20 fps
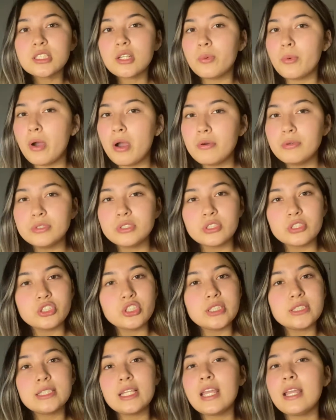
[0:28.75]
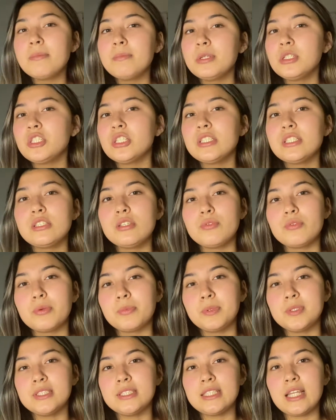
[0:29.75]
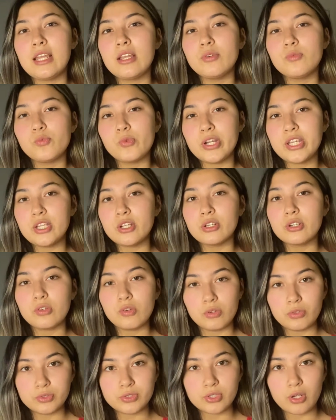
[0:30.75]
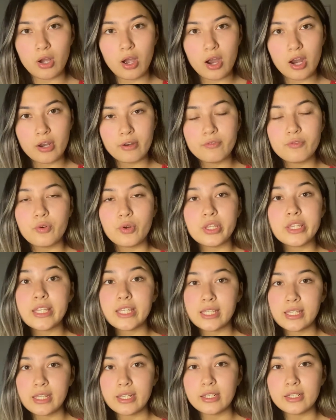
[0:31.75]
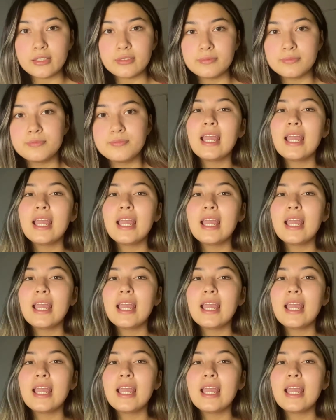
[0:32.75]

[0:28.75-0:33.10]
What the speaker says: quotes, or just images to represent what your goals are for the year.